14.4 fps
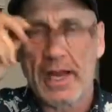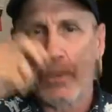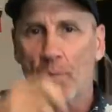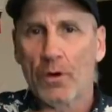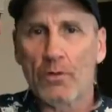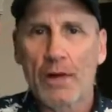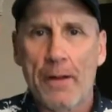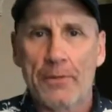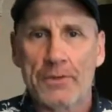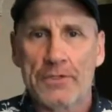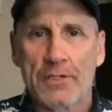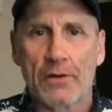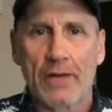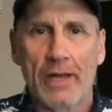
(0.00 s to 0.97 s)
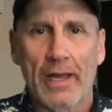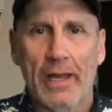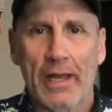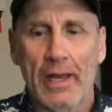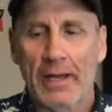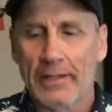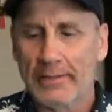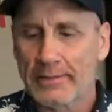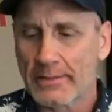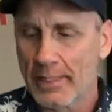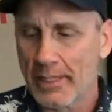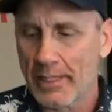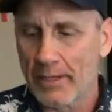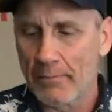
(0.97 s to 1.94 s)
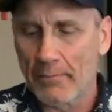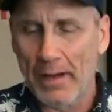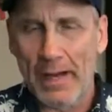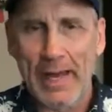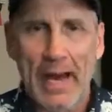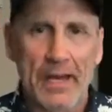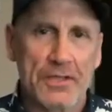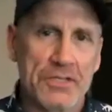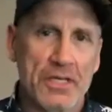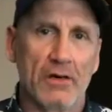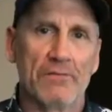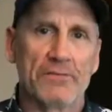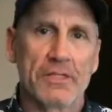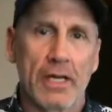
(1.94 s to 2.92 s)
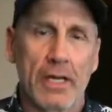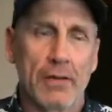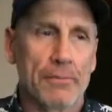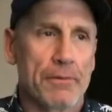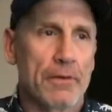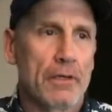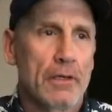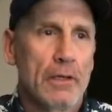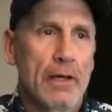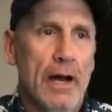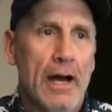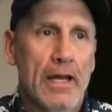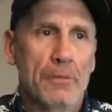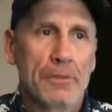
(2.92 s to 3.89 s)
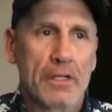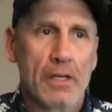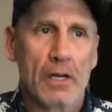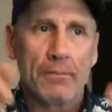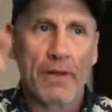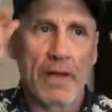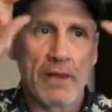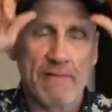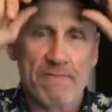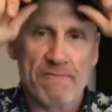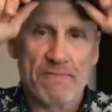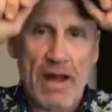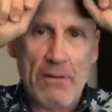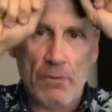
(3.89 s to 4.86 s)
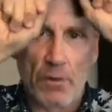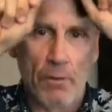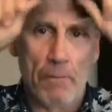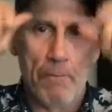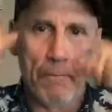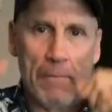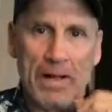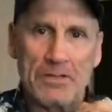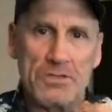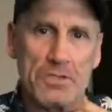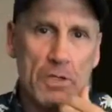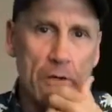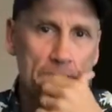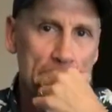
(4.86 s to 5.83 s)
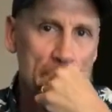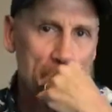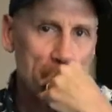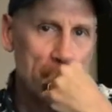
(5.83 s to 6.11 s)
Hey, Will Roberts here, and my how to self-tape, how to become a viral monster.